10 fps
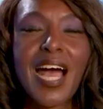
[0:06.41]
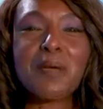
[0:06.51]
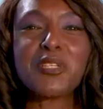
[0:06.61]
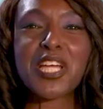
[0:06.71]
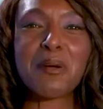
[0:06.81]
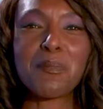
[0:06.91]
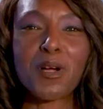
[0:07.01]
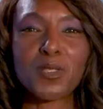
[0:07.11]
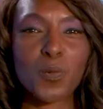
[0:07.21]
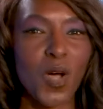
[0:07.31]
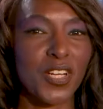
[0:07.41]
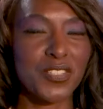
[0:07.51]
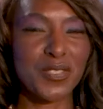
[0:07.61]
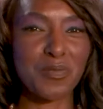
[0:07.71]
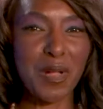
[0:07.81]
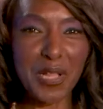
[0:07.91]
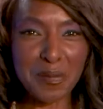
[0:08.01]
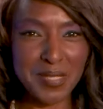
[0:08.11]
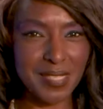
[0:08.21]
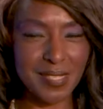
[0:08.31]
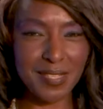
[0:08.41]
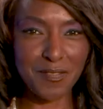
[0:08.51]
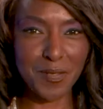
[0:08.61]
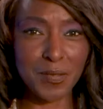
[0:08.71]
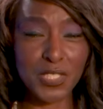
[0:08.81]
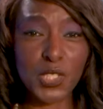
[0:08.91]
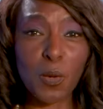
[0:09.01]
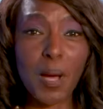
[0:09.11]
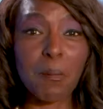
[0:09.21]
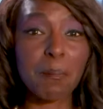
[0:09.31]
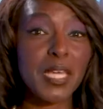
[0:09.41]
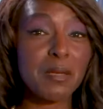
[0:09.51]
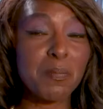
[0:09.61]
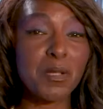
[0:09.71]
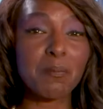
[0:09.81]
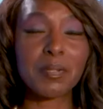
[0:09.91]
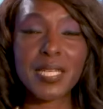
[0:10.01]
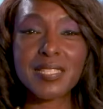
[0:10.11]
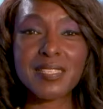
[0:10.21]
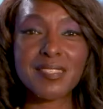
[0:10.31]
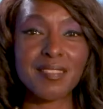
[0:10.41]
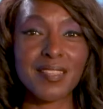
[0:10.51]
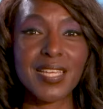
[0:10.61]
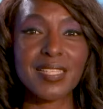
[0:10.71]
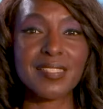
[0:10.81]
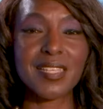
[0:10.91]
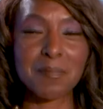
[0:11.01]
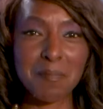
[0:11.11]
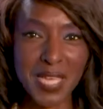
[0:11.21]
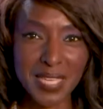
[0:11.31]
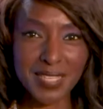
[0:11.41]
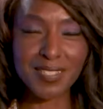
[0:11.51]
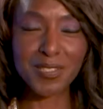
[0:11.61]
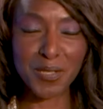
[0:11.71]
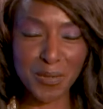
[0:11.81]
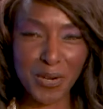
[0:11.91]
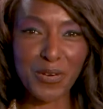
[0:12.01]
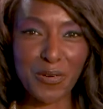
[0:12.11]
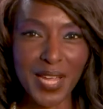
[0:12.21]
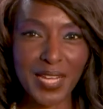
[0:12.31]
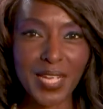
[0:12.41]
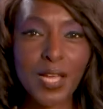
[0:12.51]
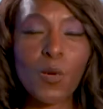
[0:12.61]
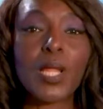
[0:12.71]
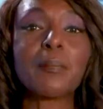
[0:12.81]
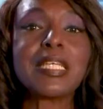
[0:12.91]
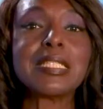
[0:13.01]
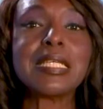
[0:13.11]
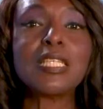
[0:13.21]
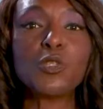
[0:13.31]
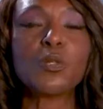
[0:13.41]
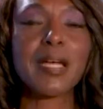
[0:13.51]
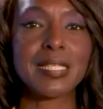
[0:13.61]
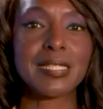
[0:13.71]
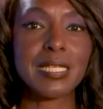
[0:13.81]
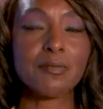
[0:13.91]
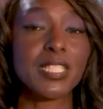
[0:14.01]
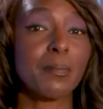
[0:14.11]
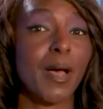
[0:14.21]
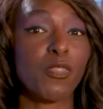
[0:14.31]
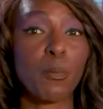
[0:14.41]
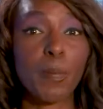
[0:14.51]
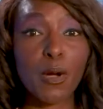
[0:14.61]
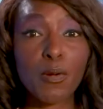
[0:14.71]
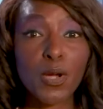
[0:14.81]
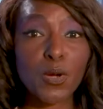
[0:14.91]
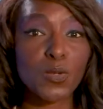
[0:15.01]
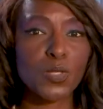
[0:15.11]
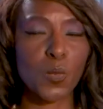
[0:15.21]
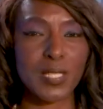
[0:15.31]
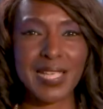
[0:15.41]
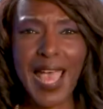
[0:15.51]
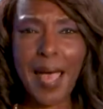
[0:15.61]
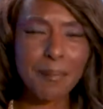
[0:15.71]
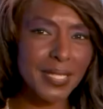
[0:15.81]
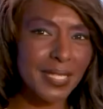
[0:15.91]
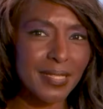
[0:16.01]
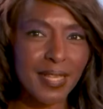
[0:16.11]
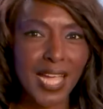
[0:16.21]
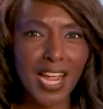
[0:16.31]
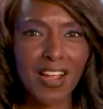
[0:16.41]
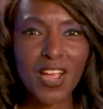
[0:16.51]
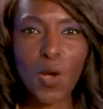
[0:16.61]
I'm Sharon Barnes-Waters, and welcome to City Views, the show about people, places, and things that make New York great. Well, I'm continuing my series about the boroughs, what's happening there,